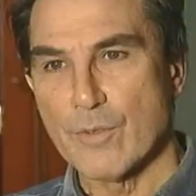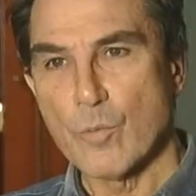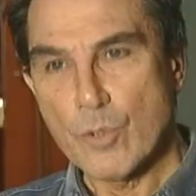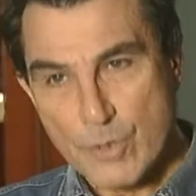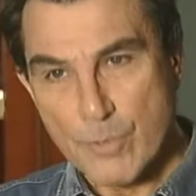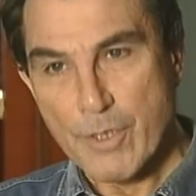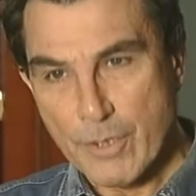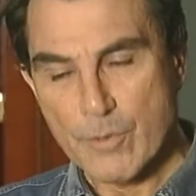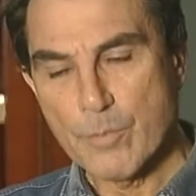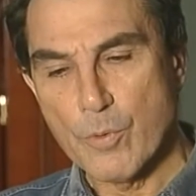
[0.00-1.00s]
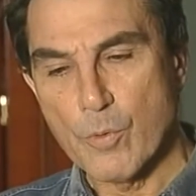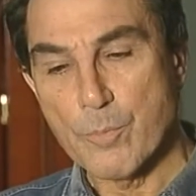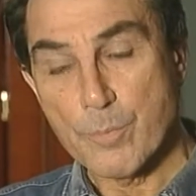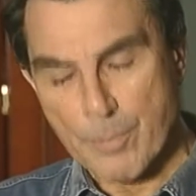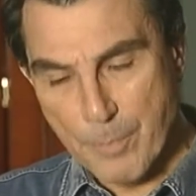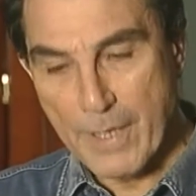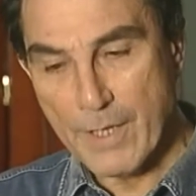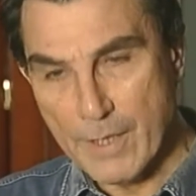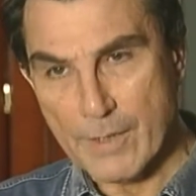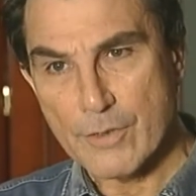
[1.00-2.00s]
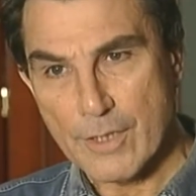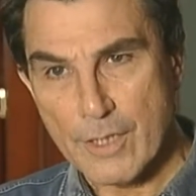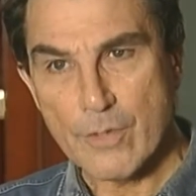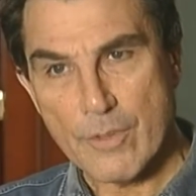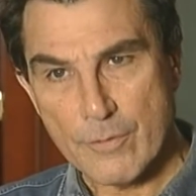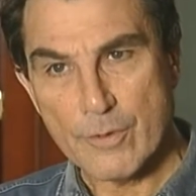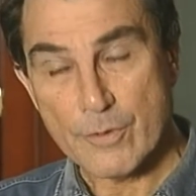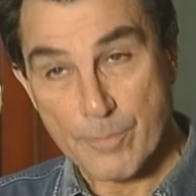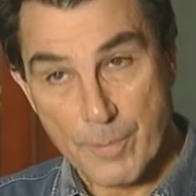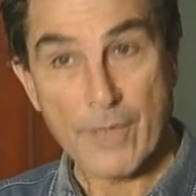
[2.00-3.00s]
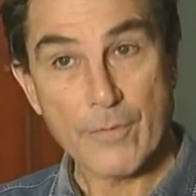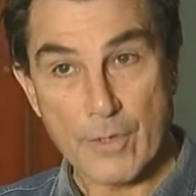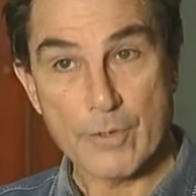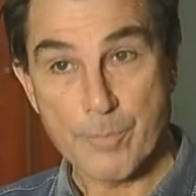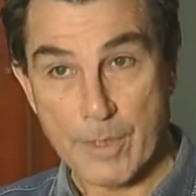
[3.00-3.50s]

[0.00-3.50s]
Was the medical board prepared to hear evidence about those